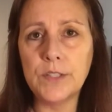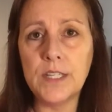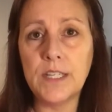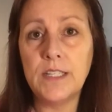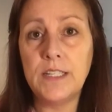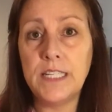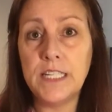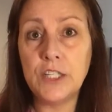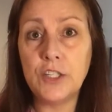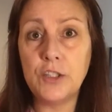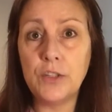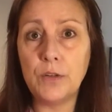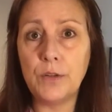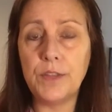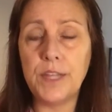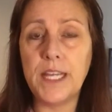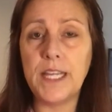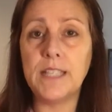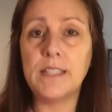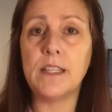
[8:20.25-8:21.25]
additional
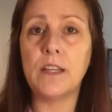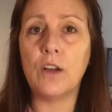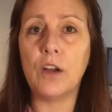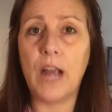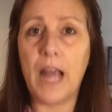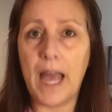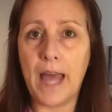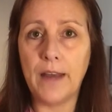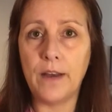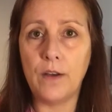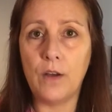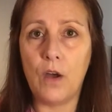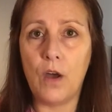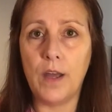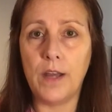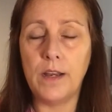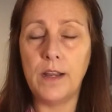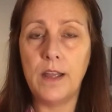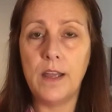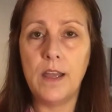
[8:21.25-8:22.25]
things that are added
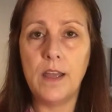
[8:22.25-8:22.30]
on